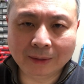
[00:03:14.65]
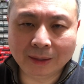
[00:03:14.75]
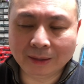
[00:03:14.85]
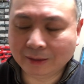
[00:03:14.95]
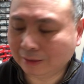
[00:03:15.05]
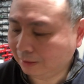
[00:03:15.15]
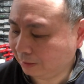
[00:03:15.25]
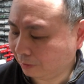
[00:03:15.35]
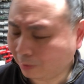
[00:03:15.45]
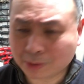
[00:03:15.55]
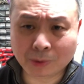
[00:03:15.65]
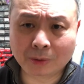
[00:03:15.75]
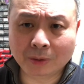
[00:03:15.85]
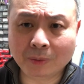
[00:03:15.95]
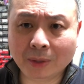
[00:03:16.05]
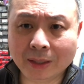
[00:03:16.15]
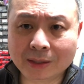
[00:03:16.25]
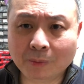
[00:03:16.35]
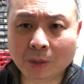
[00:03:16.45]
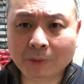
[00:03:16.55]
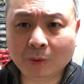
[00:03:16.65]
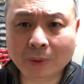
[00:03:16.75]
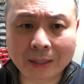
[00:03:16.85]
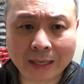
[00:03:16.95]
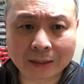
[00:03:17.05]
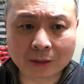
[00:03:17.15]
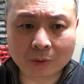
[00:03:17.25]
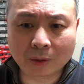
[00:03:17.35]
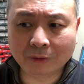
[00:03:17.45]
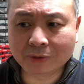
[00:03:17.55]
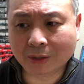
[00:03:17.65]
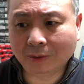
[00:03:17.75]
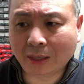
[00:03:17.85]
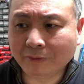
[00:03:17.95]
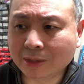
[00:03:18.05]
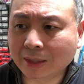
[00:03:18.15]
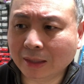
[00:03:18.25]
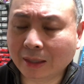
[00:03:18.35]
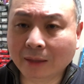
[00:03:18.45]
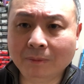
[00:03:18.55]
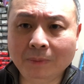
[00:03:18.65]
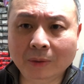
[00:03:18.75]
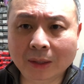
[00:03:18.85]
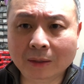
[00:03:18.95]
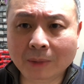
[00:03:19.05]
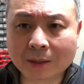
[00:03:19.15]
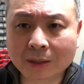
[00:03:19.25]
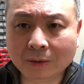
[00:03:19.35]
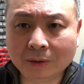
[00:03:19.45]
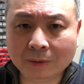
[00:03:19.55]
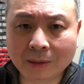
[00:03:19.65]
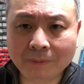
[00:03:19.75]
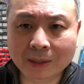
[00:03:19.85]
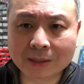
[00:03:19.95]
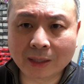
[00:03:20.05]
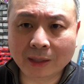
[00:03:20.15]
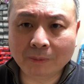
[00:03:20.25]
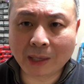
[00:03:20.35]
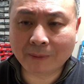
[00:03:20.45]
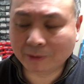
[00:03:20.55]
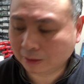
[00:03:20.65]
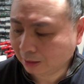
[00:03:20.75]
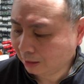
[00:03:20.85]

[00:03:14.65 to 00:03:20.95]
and respiratory rate somewhere between 8 to 12, so obviously not building too much CO2 up inside the Papper.